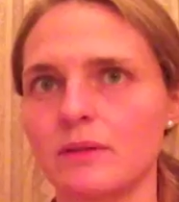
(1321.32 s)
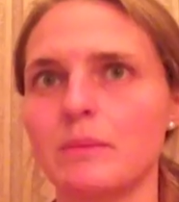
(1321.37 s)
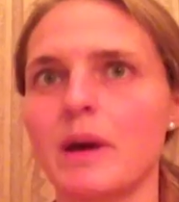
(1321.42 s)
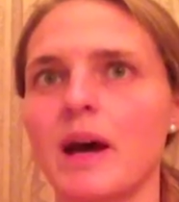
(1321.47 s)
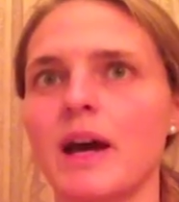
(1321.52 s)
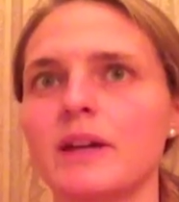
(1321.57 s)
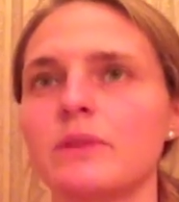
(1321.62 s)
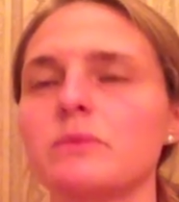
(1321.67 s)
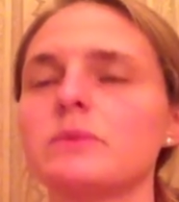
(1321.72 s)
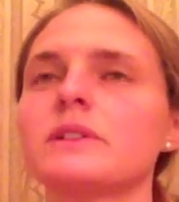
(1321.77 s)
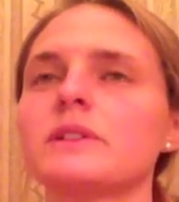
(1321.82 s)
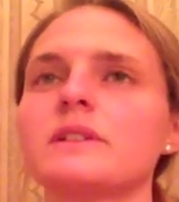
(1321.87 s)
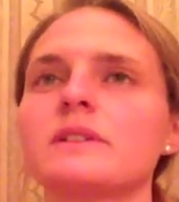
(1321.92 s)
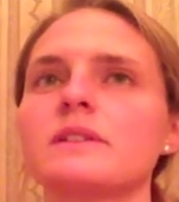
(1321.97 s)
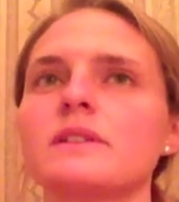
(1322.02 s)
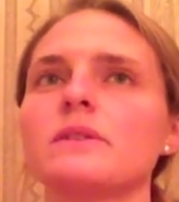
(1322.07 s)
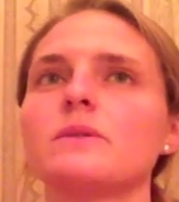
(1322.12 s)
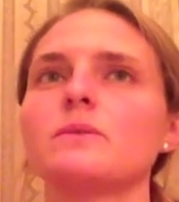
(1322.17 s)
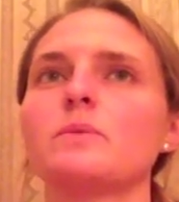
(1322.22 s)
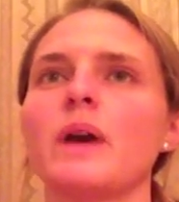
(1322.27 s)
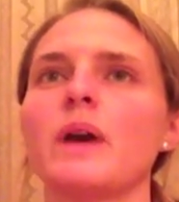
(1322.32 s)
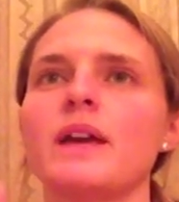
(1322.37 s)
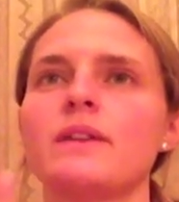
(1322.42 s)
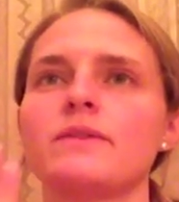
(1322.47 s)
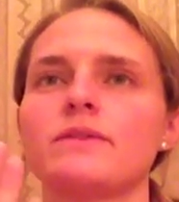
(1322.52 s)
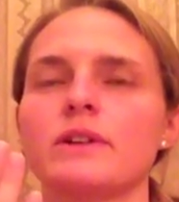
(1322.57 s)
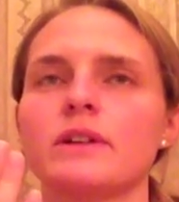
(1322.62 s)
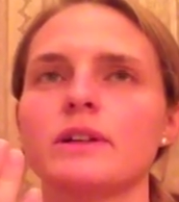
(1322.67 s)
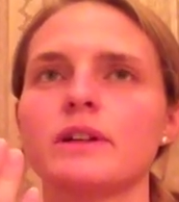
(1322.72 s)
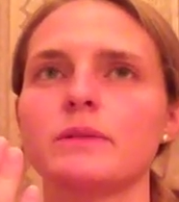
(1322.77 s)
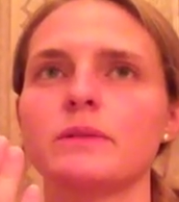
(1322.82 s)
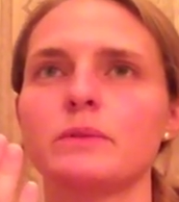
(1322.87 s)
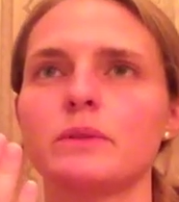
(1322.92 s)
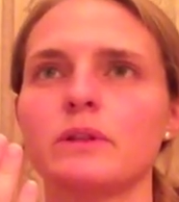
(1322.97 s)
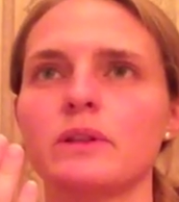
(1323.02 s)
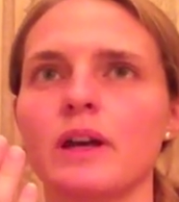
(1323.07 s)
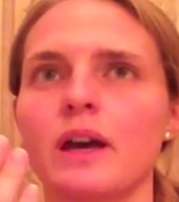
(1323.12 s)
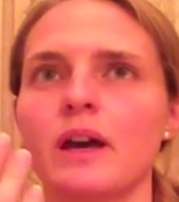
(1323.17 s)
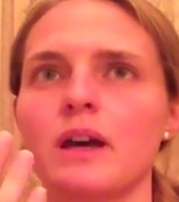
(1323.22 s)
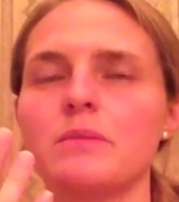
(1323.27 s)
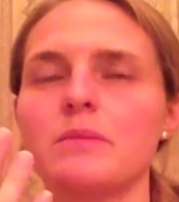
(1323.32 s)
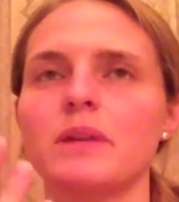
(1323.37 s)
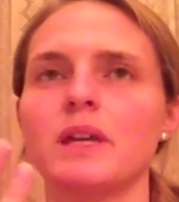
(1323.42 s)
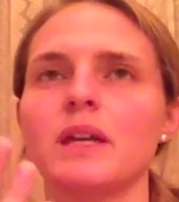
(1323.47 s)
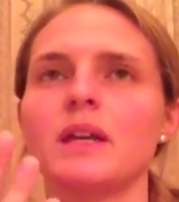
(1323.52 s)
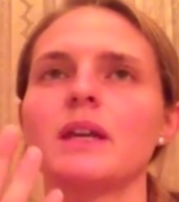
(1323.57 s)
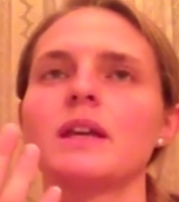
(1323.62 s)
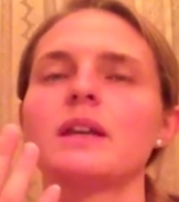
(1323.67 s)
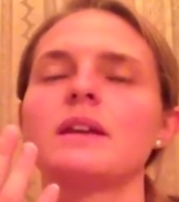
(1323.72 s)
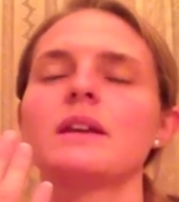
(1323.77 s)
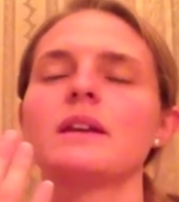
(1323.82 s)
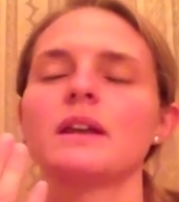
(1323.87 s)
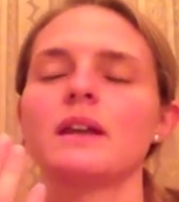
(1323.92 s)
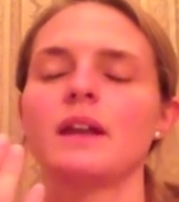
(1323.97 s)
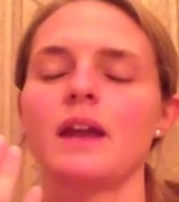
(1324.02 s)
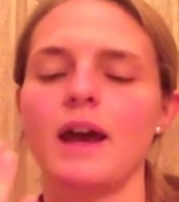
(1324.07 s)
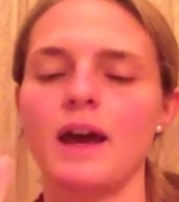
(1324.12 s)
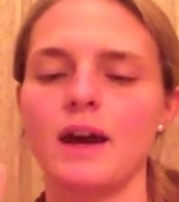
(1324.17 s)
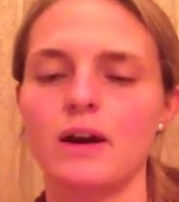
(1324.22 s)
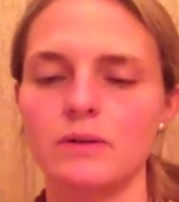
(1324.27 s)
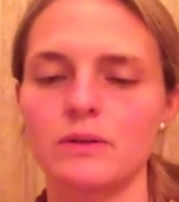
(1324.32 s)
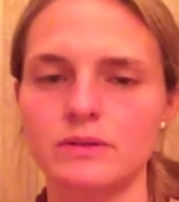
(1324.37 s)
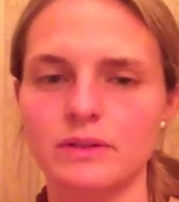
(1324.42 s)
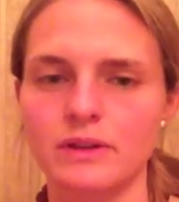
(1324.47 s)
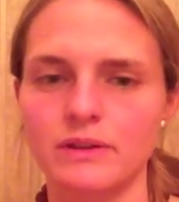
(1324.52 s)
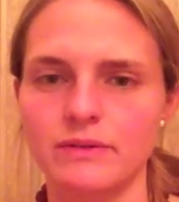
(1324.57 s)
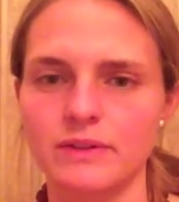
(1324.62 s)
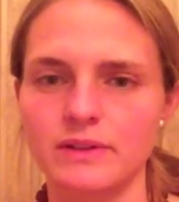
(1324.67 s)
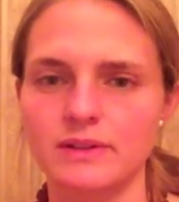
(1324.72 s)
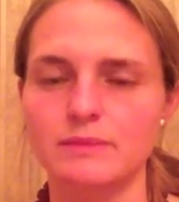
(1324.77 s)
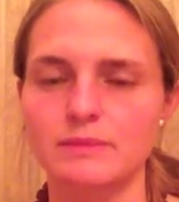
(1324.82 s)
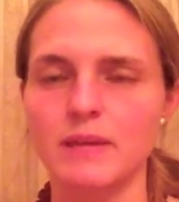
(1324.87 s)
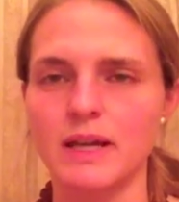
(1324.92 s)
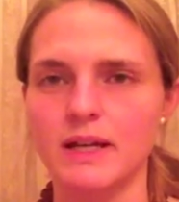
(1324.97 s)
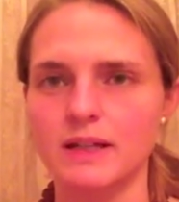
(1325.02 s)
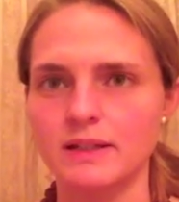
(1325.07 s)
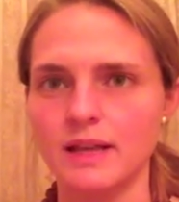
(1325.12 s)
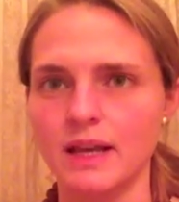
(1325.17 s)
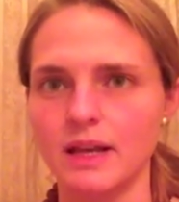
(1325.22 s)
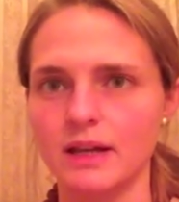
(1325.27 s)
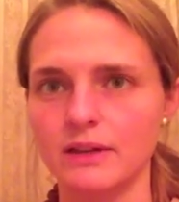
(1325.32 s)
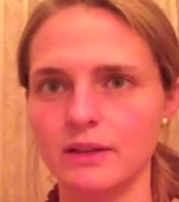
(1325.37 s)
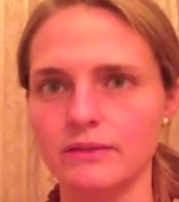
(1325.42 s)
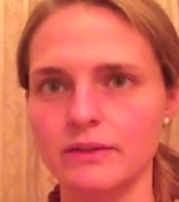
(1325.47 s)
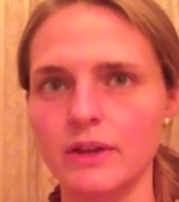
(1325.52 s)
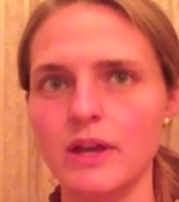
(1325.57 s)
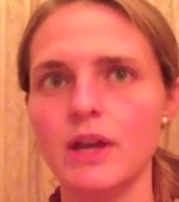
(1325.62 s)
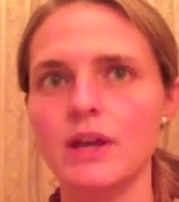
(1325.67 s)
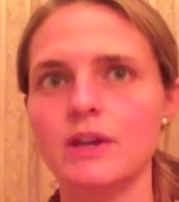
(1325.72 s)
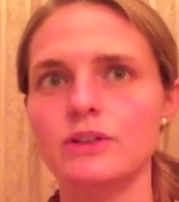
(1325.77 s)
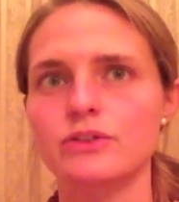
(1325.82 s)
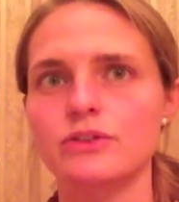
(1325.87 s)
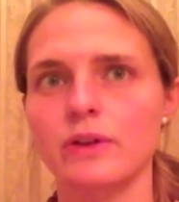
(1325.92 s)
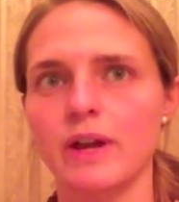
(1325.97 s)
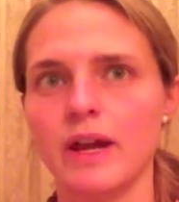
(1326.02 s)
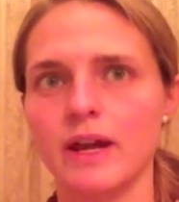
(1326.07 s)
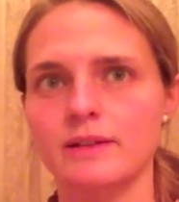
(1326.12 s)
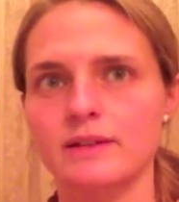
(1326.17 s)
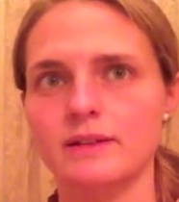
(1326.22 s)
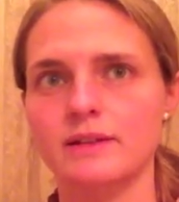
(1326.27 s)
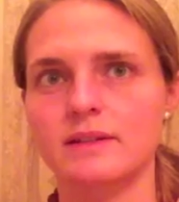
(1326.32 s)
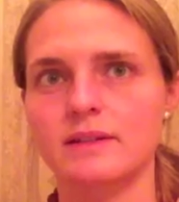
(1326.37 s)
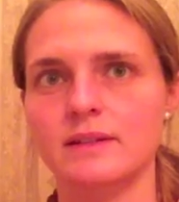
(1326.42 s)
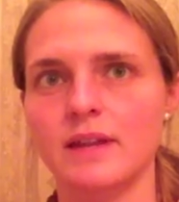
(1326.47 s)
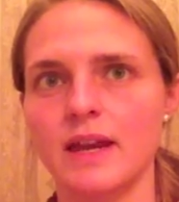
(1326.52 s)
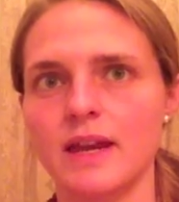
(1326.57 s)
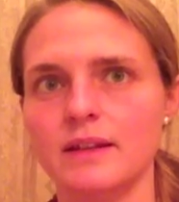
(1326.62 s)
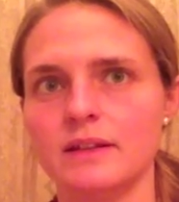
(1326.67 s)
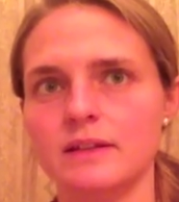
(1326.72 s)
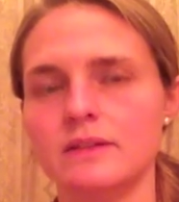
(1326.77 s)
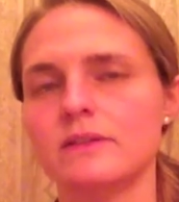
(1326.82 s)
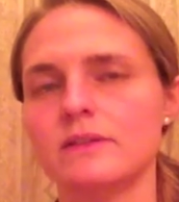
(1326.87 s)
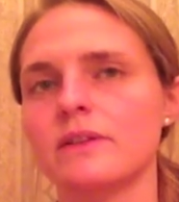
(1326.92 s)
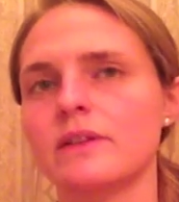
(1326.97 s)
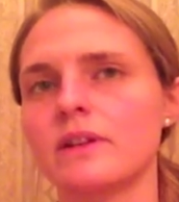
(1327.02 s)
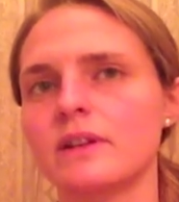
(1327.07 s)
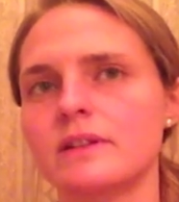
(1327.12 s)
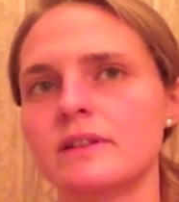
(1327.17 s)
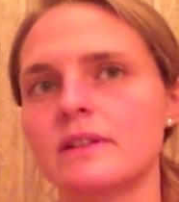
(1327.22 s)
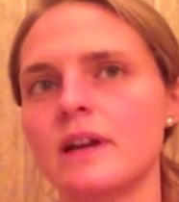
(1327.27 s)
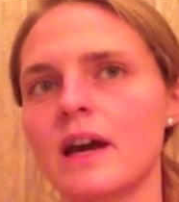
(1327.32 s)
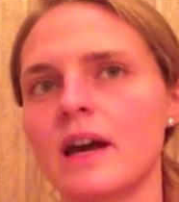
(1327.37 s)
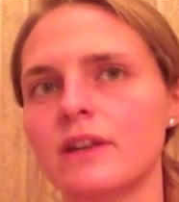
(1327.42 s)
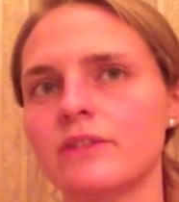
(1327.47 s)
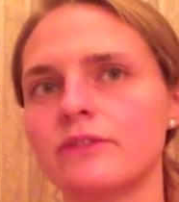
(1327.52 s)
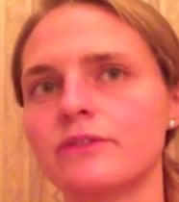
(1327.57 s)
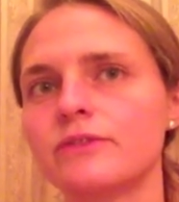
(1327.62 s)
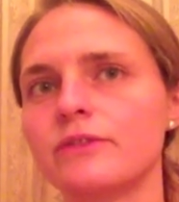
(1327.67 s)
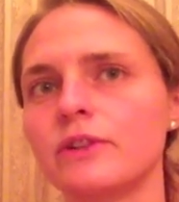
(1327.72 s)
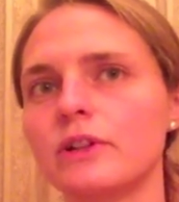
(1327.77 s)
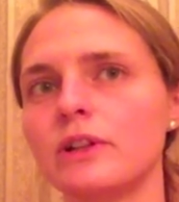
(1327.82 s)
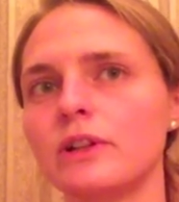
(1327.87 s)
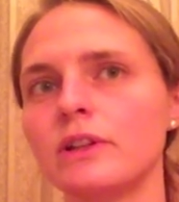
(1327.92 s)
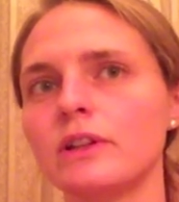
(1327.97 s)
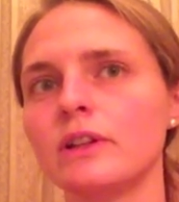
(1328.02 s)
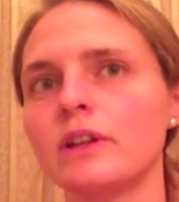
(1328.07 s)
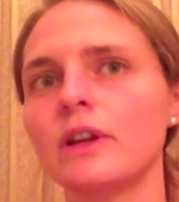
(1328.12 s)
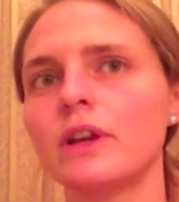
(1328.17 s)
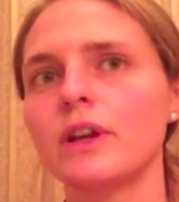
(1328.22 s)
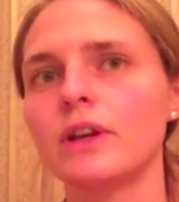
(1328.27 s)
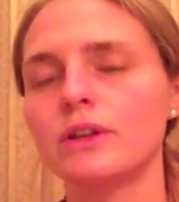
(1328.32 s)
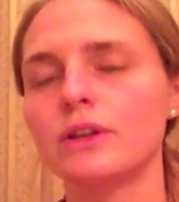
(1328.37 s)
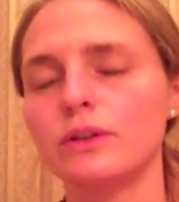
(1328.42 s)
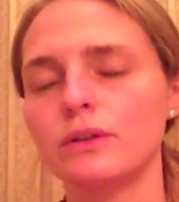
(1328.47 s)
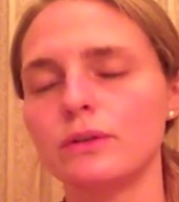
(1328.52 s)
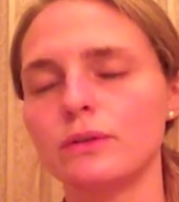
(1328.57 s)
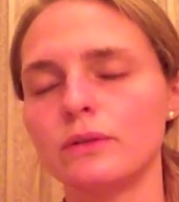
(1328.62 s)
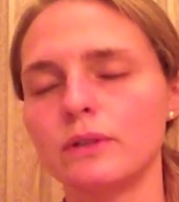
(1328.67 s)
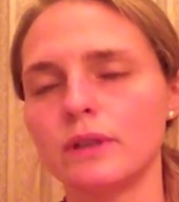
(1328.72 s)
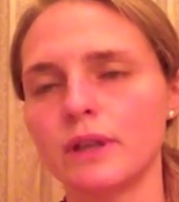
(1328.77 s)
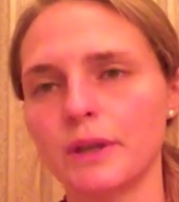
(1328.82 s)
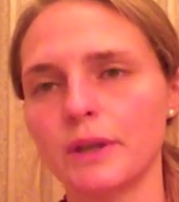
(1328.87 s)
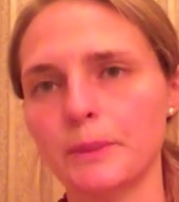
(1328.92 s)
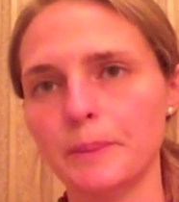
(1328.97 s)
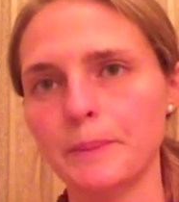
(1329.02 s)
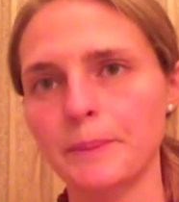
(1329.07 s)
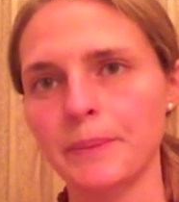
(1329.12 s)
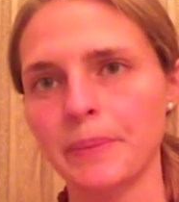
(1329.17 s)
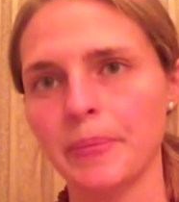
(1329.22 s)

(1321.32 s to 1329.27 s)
mind will still waver. It will come in and out of this meditative trance state, and so there's not a full union.